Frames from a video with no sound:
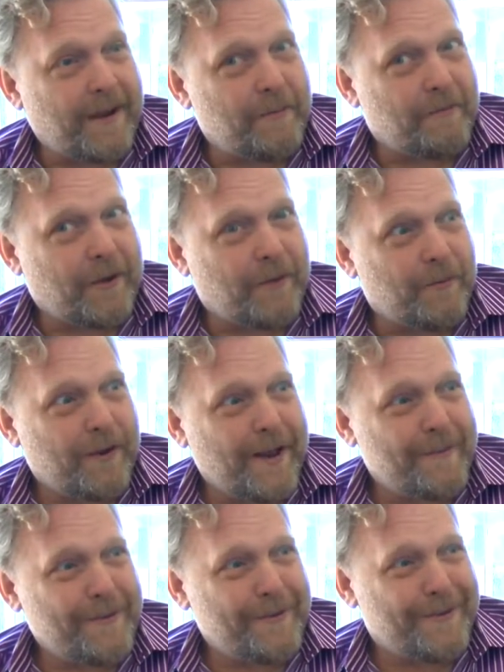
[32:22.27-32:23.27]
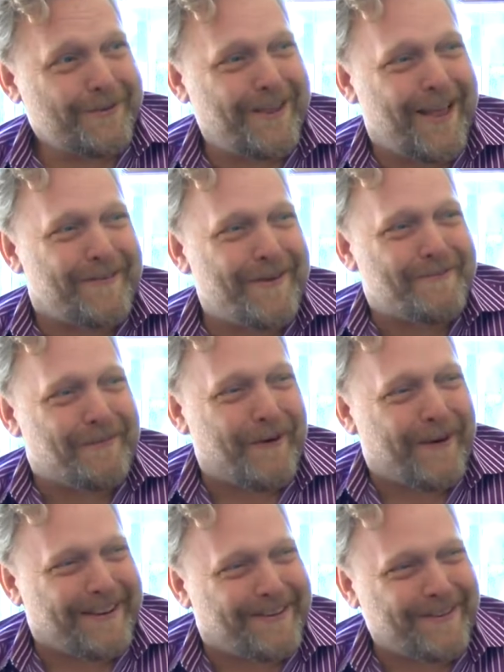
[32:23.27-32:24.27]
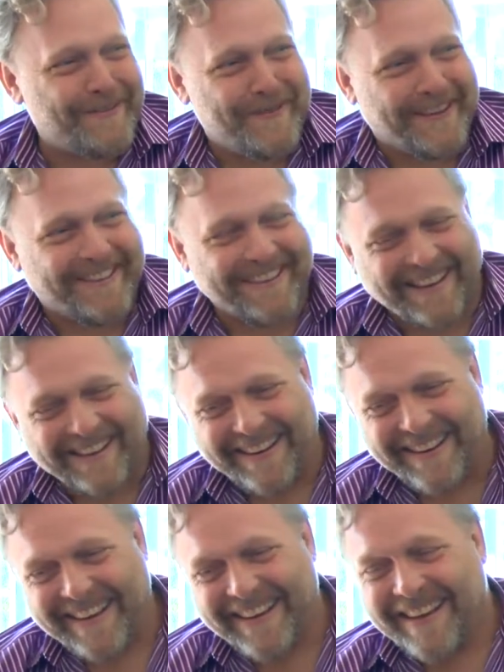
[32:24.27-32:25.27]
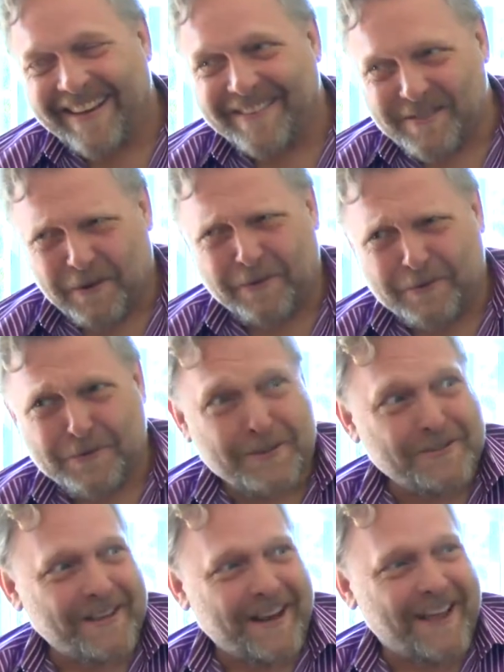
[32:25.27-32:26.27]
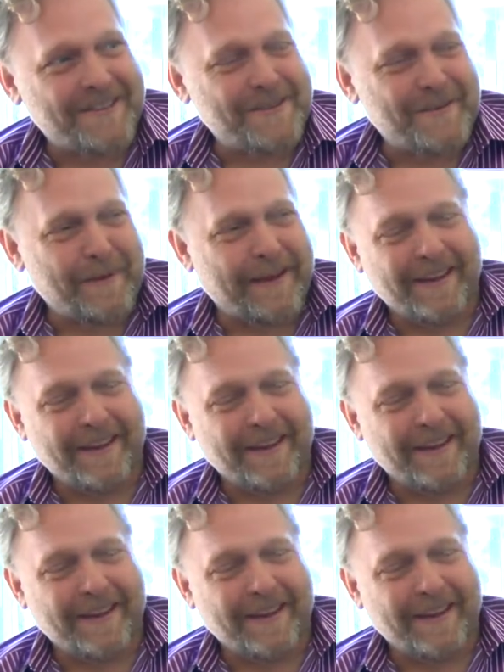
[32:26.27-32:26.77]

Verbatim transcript: I was like, what happened to the seven point two million? And it, was, it was just an estimate.